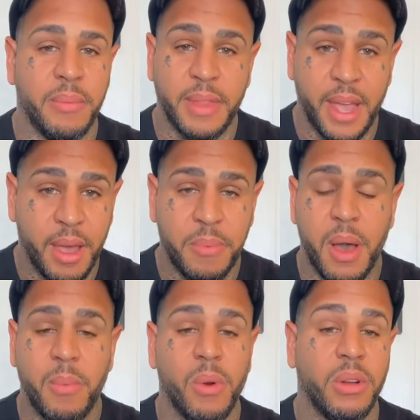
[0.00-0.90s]
the hip
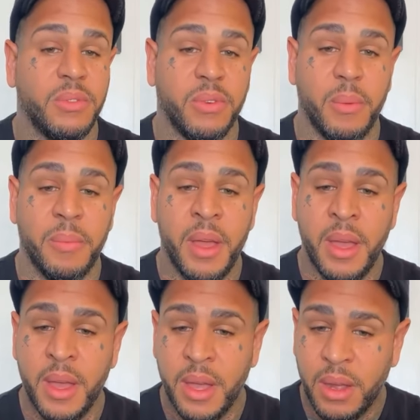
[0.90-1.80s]
hop world from
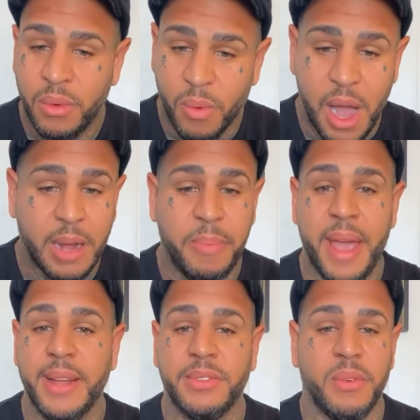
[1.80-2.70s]
rock
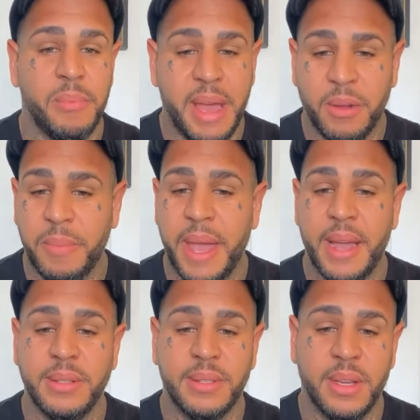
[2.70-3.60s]
bands from metal
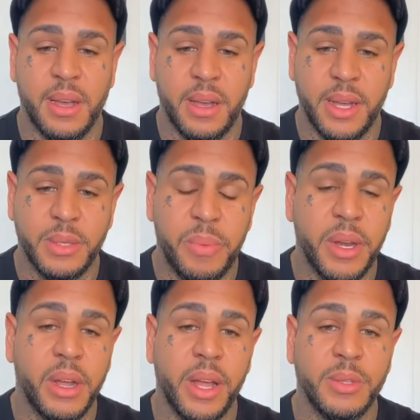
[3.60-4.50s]
bands uh, it's
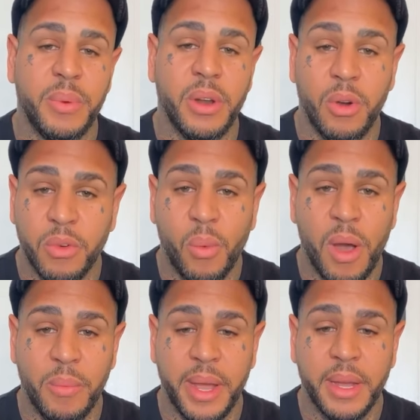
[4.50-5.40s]
been it's been
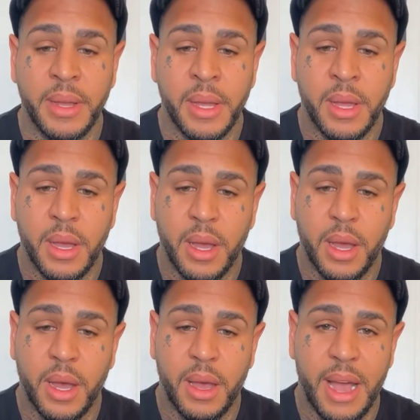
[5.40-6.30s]
overwhelming
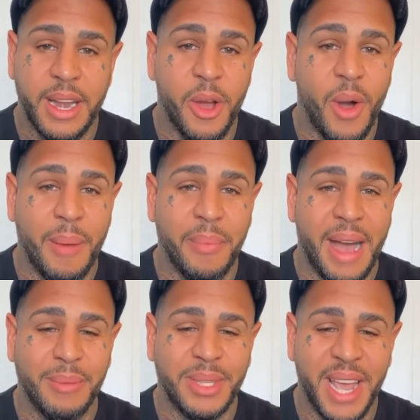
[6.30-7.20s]
uh, I know I'm
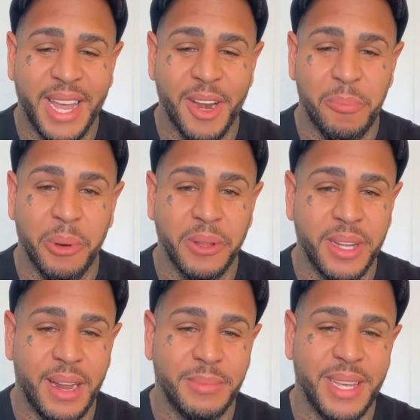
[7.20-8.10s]
I'm taking a
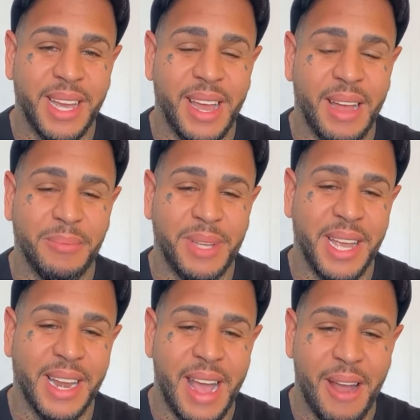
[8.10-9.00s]
bullet I'm ta- I'm
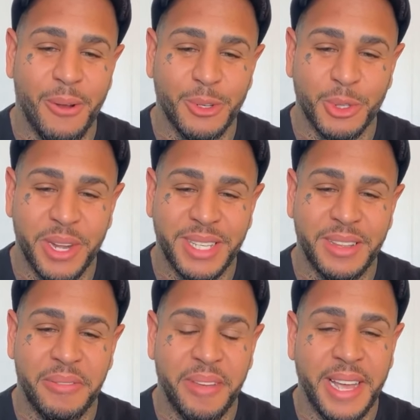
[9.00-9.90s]
taking an arrow straight to
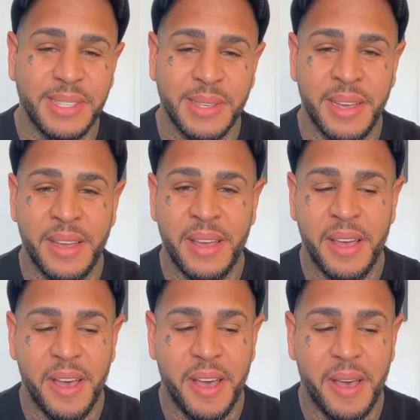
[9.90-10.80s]
the face
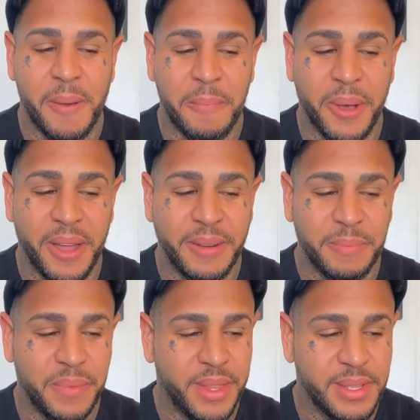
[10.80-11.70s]
uh, but
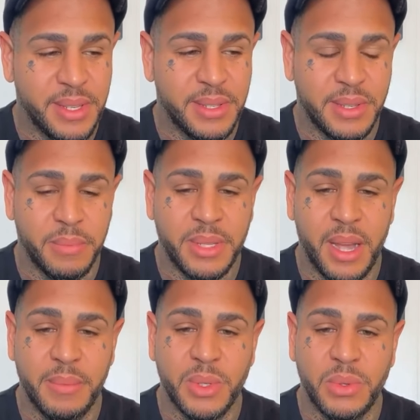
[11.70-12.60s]
this is
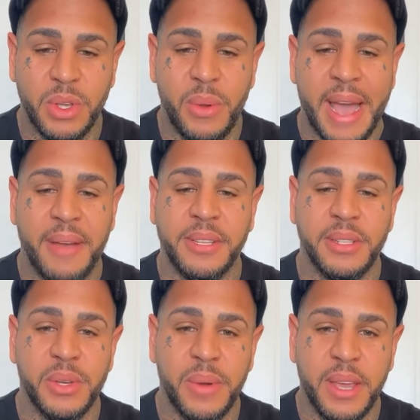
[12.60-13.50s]
sometimes you have to
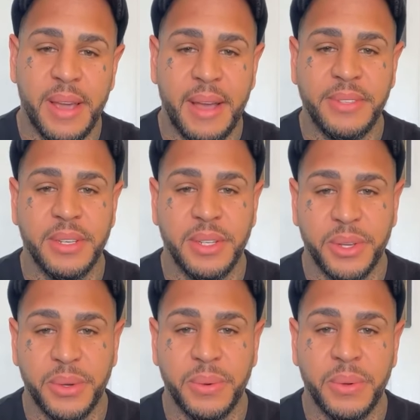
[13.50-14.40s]
do what you have to
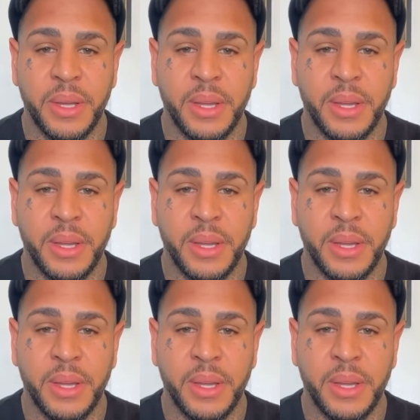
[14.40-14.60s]
do